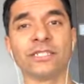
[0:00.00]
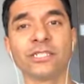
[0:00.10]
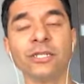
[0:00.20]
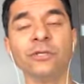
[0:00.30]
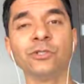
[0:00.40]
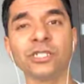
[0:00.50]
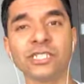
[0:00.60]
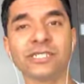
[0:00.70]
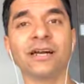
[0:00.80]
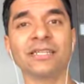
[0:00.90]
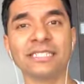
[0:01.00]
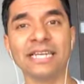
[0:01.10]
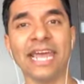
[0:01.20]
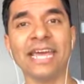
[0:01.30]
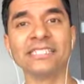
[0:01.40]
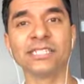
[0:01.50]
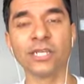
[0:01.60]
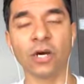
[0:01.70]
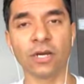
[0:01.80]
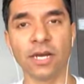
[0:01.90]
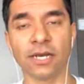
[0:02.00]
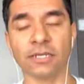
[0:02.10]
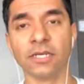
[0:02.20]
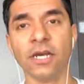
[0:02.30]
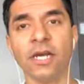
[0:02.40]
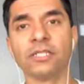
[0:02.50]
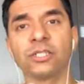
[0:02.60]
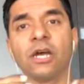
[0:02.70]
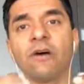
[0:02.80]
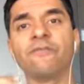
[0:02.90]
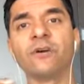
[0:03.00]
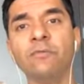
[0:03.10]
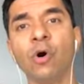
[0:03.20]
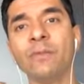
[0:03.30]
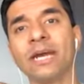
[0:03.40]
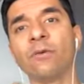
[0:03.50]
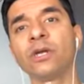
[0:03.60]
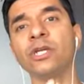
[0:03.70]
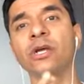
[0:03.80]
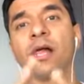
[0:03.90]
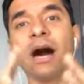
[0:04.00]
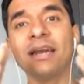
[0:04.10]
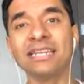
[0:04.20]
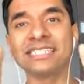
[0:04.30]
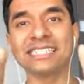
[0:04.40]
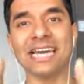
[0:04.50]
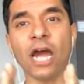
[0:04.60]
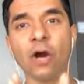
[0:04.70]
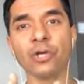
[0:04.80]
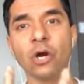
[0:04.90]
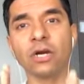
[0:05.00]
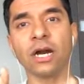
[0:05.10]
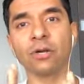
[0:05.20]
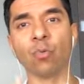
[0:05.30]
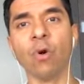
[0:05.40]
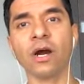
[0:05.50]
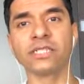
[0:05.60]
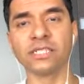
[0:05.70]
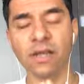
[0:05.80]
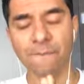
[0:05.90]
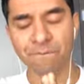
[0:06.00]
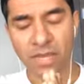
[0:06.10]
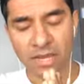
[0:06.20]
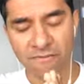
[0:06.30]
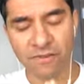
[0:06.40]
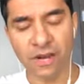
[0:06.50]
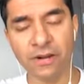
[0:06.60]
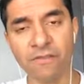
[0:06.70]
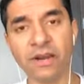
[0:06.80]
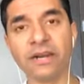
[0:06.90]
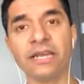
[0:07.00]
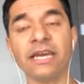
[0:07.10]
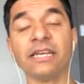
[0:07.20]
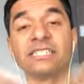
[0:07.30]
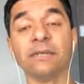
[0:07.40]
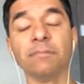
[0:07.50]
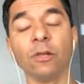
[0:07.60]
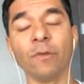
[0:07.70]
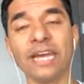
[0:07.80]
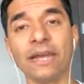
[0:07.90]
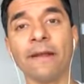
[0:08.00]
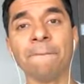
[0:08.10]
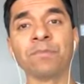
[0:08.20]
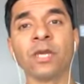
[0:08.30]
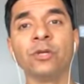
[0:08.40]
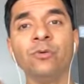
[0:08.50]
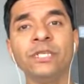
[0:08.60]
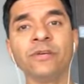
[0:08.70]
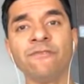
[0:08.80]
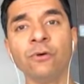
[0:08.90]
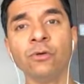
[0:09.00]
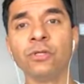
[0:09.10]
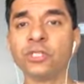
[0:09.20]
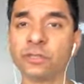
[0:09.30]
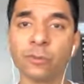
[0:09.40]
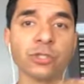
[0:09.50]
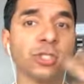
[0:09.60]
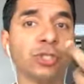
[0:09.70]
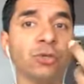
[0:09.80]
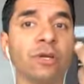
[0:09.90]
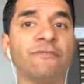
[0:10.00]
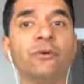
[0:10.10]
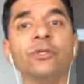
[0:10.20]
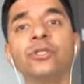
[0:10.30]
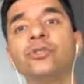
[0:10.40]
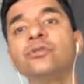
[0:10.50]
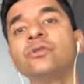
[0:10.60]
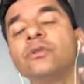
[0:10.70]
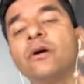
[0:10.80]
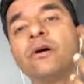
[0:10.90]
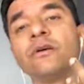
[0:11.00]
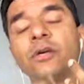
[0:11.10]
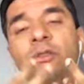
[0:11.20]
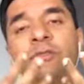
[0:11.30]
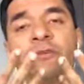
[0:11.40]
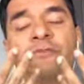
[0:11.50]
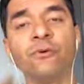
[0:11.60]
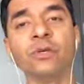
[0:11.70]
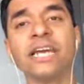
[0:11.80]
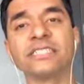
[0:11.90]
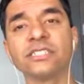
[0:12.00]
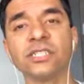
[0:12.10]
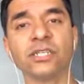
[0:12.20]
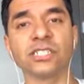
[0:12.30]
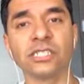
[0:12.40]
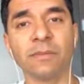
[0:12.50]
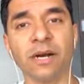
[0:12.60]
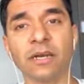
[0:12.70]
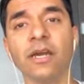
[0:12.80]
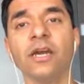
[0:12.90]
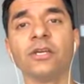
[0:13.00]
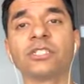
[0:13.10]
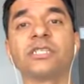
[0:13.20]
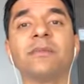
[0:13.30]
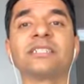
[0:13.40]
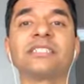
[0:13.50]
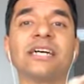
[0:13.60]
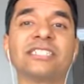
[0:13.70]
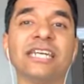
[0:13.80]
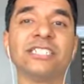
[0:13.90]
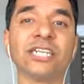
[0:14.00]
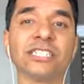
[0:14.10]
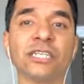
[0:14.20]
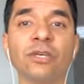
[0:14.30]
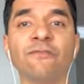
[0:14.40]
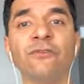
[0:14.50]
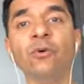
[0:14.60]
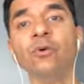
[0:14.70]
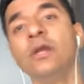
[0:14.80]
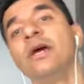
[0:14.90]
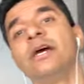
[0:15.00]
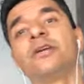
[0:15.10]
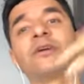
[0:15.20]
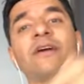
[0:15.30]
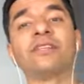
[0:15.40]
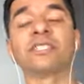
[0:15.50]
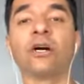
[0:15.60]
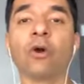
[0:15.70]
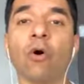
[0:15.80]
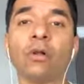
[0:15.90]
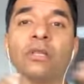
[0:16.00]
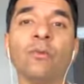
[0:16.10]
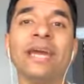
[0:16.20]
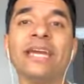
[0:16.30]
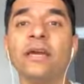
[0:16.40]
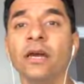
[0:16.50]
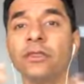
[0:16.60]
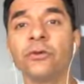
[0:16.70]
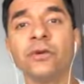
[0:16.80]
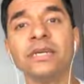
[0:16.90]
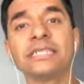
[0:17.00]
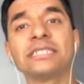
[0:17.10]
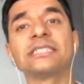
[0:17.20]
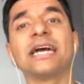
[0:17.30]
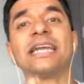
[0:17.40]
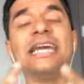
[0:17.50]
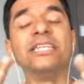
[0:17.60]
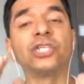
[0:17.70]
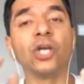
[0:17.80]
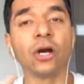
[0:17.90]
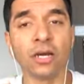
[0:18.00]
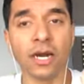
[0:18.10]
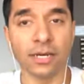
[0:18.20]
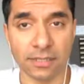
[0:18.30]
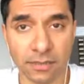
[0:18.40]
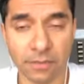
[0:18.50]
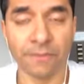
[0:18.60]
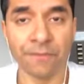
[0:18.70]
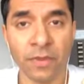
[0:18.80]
The solution starts and ends in your gut. So now for a moment, I want you to understand how your gut works in very, very, in a simple way. You eat your food, you're supposed to chew your food, you chew your, your, your food gets into your stomach. Your stomach starts digesting your food, it travels down all the way through your intestine into your gut.